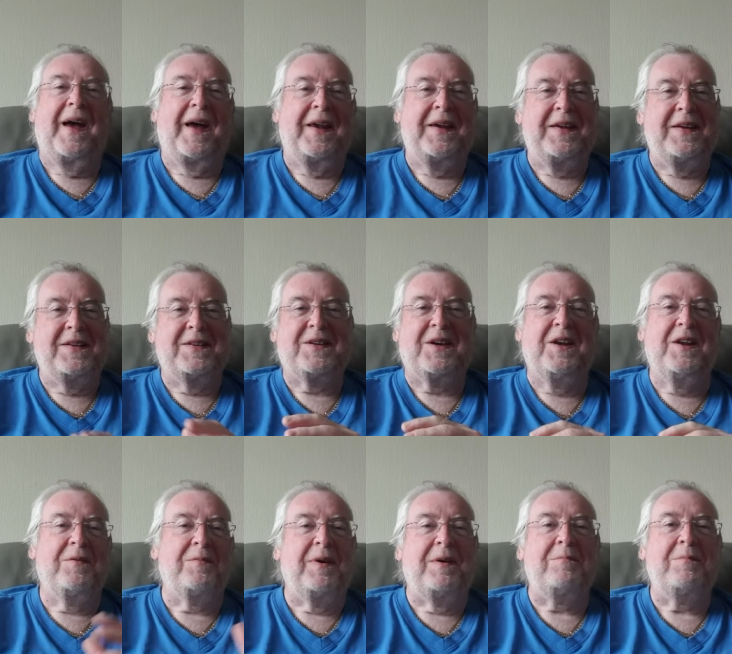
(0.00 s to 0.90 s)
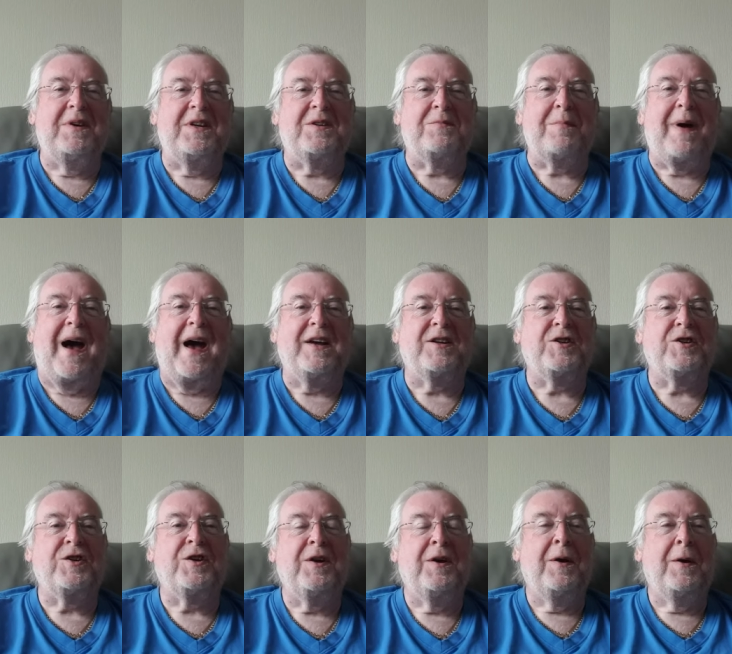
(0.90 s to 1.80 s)
and it's going to be
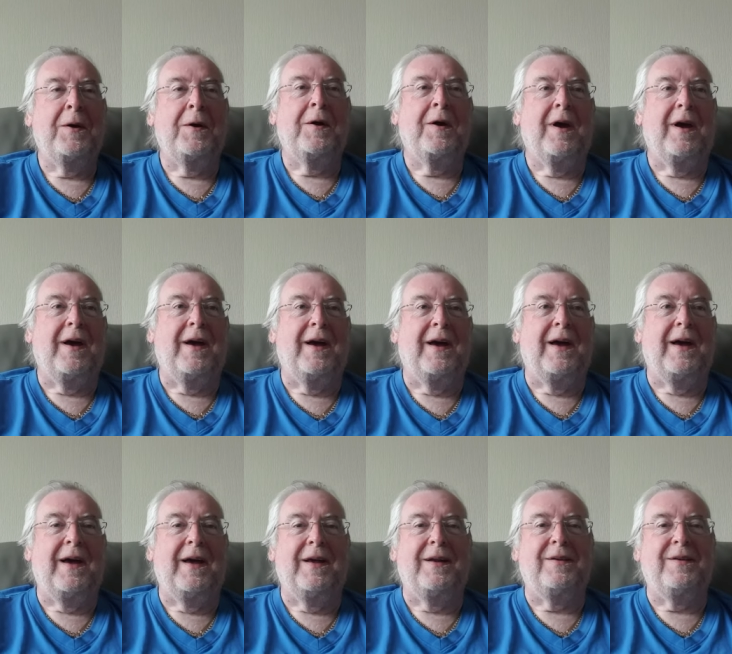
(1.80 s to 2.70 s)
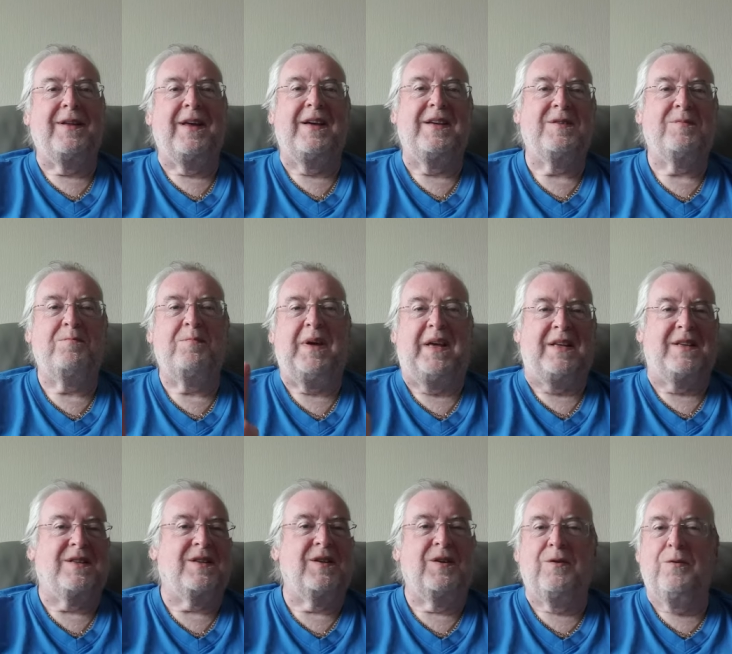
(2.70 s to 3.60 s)
mishmashed and there's
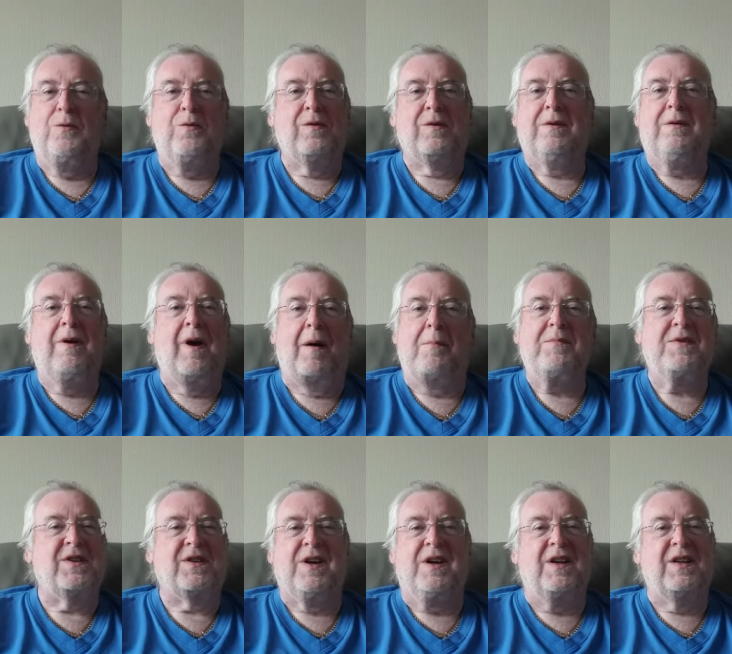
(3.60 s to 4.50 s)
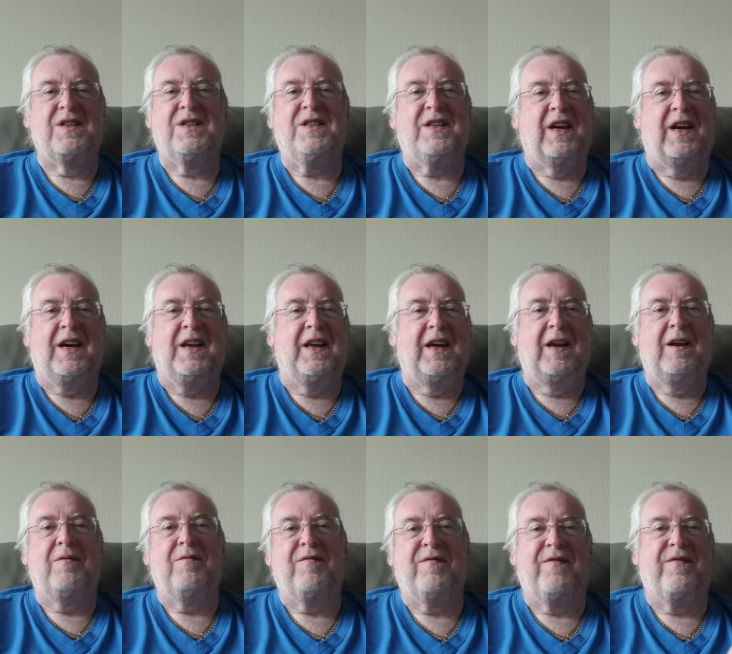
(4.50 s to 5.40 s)
bits and all I'm just going to stick it
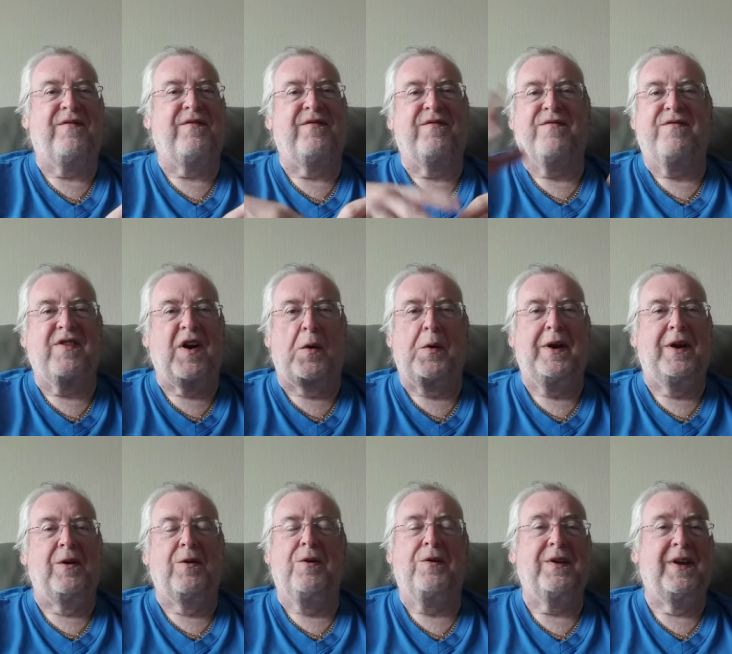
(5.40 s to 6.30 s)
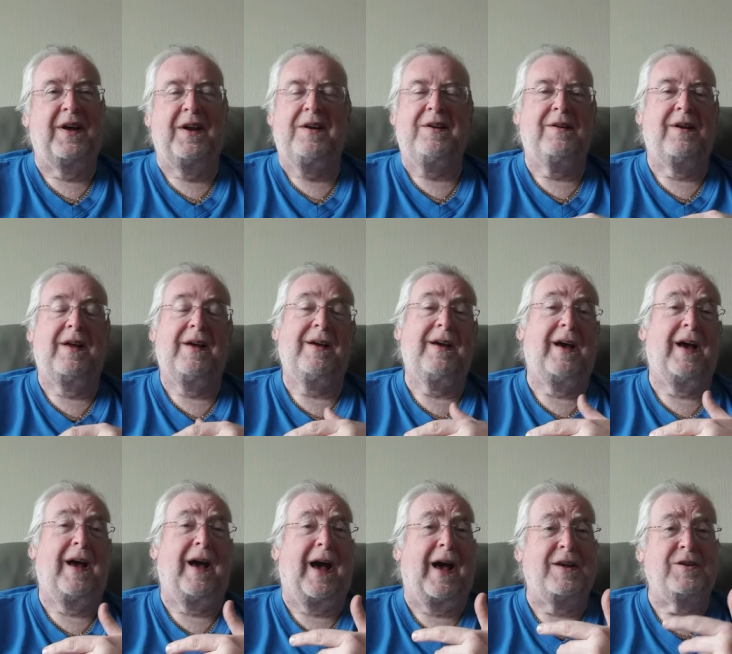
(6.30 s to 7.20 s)
in throw it on and
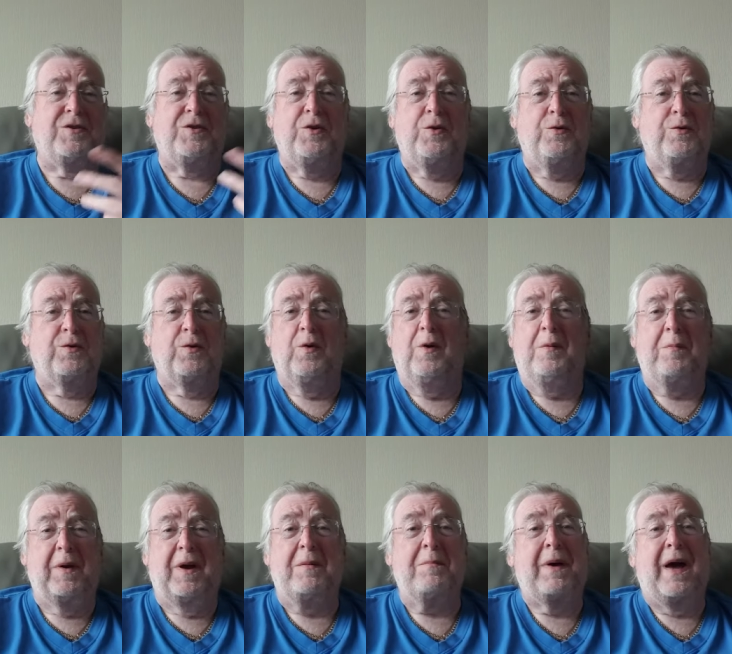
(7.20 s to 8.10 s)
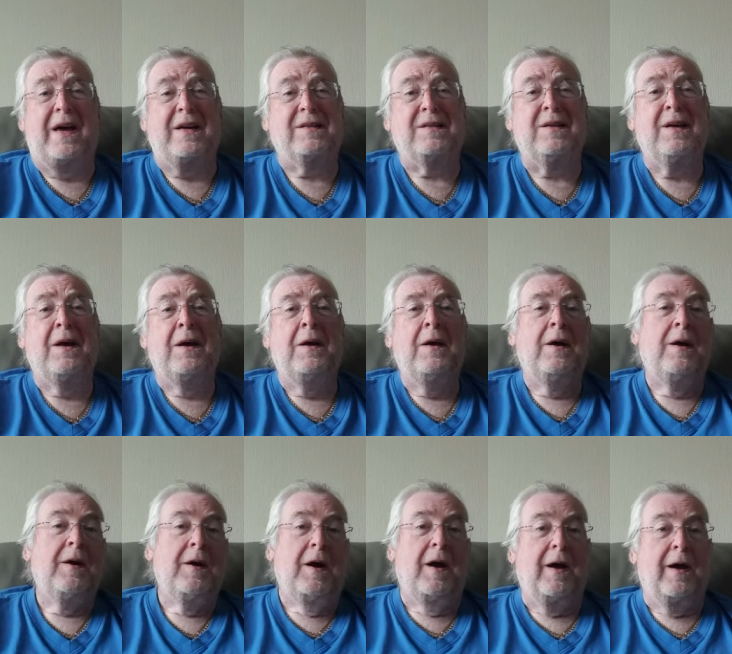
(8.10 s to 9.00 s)
as usual, it'll be a mess.
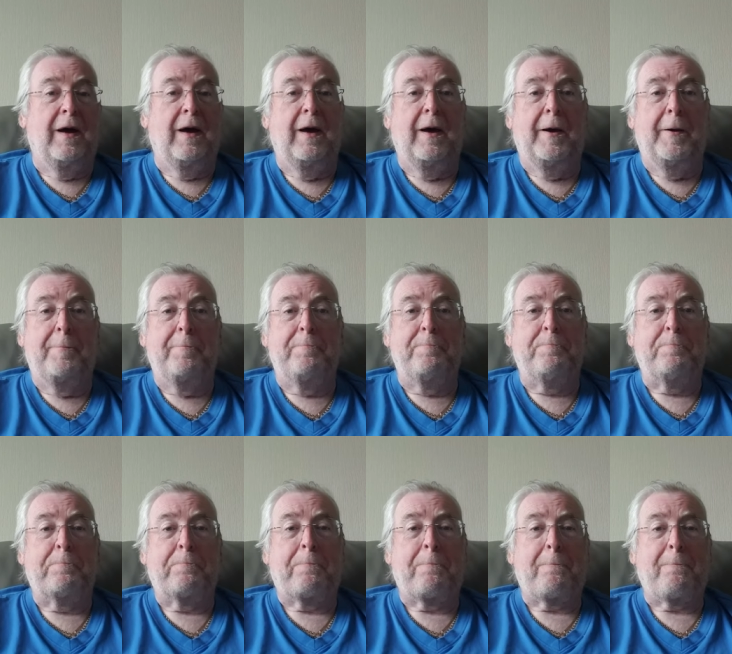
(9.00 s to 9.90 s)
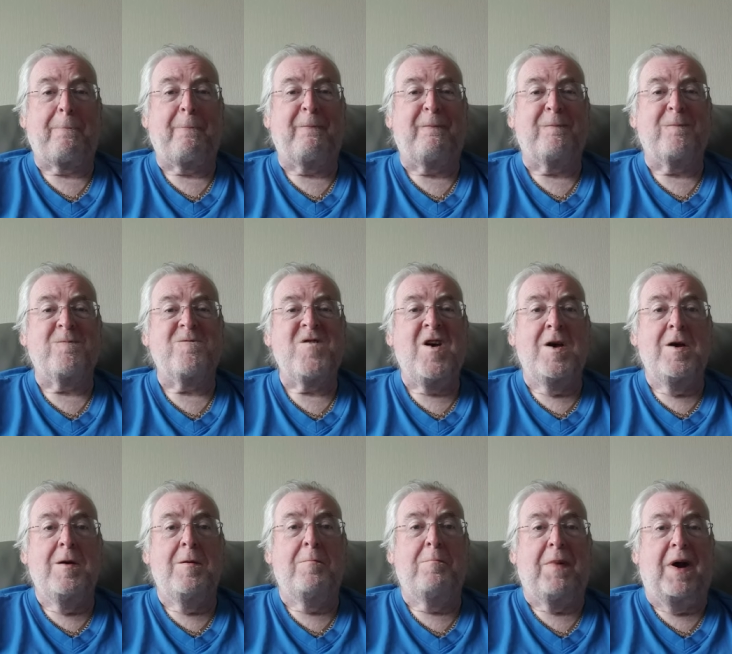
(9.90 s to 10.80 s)
Um,
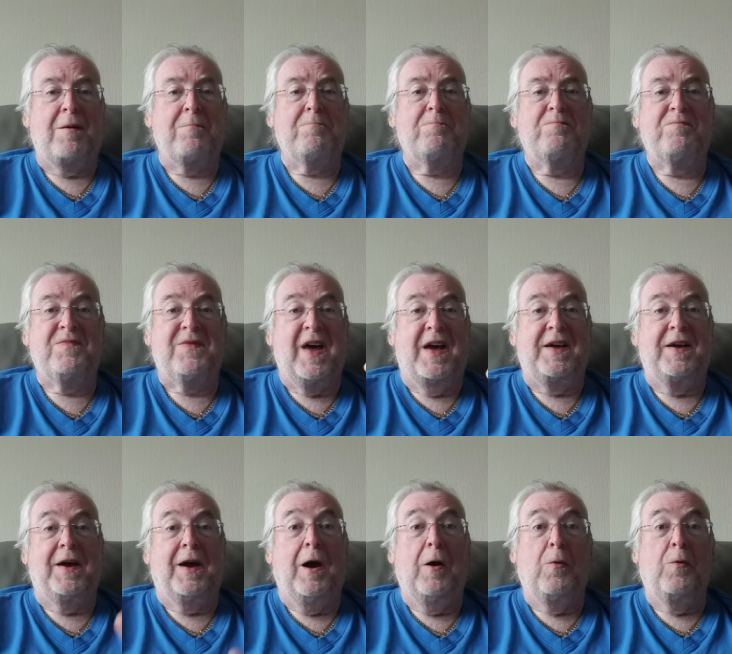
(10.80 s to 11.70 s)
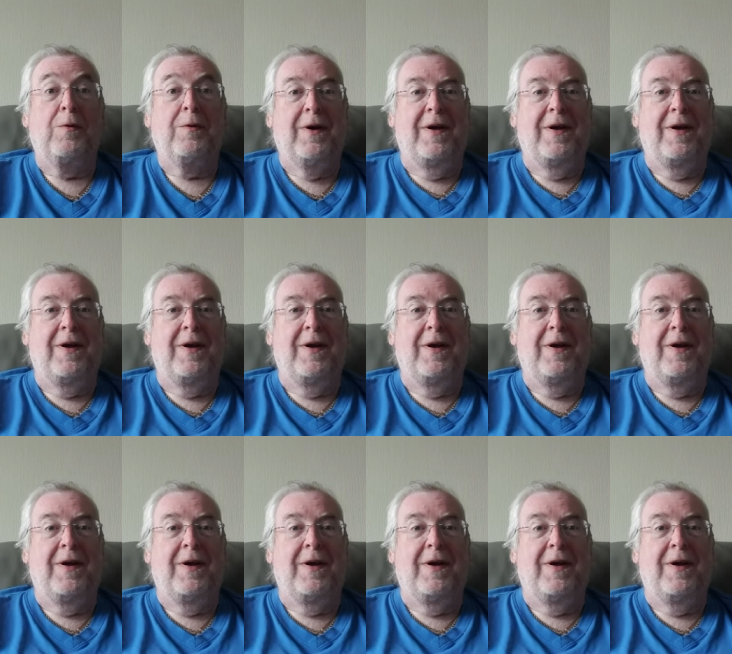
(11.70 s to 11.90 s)
but there you go.